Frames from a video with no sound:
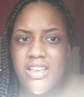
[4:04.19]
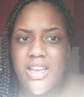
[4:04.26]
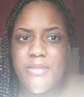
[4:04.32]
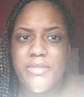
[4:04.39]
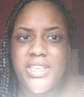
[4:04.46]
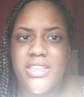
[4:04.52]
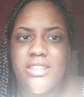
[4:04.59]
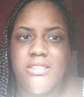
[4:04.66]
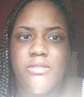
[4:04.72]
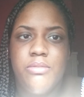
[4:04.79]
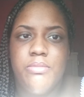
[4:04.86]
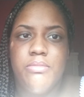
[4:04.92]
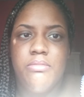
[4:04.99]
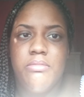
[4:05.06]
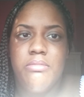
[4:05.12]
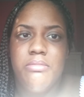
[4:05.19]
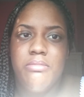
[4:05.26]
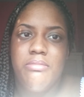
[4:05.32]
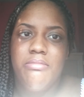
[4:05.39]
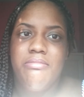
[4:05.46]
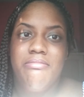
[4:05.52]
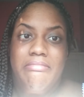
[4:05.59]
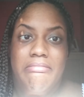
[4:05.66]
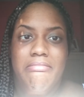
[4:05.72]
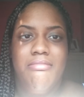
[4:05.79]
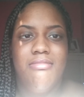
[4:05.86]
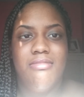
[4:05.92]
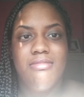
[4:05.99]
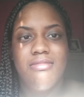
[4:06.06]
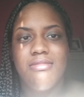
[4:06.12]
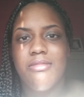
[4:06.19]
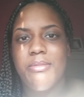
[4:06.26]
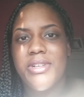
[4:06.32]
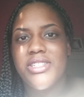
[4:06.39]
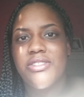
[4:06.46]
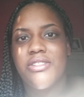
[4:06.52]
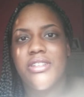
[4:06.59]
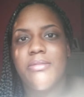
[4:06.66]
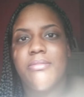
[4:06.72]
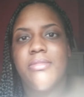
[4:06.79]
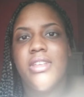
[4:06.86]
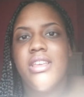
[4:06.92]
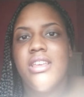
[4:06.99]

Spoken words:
I mean, my screen.